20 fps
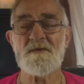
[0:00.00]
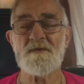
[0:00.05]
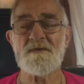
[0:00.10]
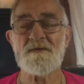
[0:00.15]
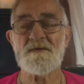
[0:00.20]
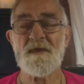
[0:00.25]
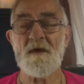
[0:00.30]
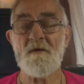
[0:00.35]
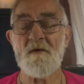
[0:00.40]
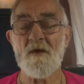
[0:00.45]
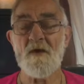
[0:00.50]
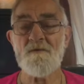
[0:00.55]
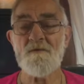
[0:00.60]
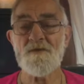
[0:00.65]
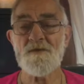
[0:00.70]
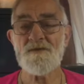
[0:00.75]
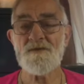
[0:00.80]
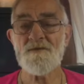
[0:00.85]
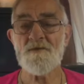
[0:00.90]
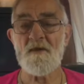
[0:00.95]
Now
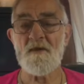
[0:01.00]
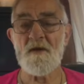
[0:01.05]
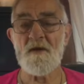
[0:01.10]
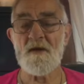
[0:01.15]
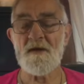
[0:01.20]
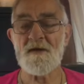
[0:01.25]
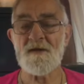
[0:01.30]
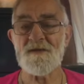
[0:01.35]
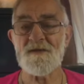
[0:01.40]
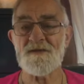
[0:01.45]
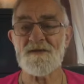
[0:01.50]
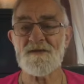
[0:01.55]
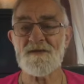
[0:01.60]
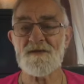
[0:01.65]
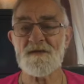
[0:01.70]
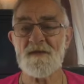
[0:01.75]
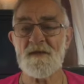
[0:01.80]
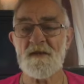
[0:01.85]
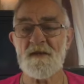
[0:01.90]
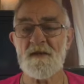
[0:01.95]
open your eyes
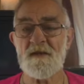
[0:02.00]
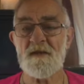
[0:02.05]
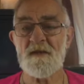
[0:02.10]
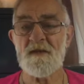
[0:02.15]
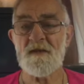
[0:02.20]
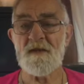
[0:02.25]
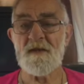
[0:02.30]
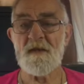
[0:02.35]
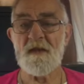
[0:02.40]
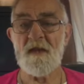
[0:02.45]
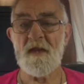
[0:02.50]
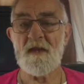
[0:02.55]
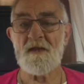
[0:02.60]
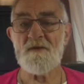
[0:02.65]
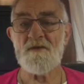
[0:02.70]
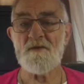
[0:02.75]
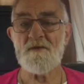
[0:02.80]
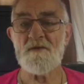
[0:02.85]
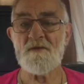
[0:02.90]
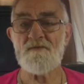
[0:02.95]
and
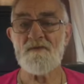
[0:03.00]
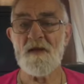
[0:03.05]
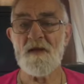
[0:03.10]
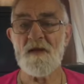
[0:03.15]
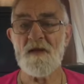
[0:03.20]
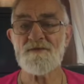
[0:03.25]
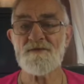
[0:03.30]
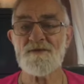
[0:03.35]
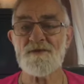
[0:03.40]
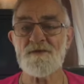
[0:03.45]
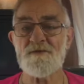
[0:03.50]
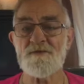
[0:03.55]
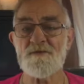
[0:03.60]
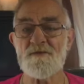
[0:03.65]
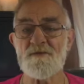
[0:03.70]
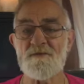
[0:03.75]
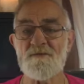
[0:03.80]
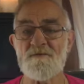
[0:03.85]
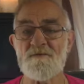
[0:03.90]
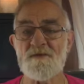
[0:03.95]
look around you
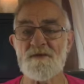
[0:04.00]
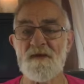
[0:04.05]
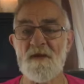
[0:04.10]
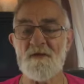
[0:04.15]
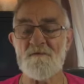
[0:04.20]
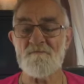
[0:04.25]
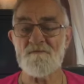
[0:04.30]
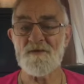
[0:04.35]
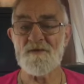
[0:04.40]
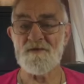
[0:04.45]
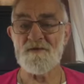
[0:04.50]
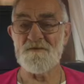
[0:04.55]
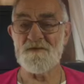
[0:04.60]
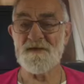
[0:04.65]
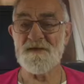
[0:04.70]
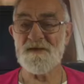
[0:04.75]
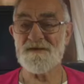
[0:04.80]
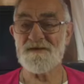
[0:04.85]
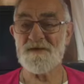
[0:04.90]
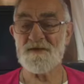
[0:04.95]
without
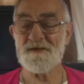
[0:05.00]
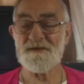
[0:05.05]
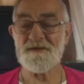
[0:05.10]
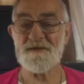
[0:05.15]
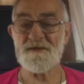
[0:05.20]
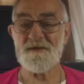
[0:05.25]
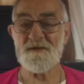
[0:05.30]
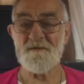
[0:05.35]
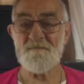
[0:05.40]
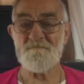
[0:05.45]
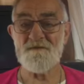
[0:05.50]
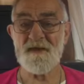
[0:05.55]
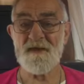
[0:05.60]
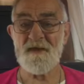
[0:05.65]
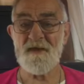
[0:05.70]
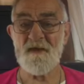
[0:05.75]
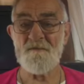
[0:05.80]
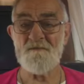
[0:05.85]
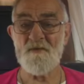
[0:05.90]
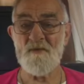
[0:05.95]
moving. Just
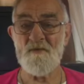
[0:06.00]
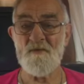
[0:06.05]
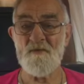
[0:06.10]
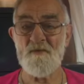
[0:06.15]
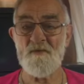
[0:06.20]
become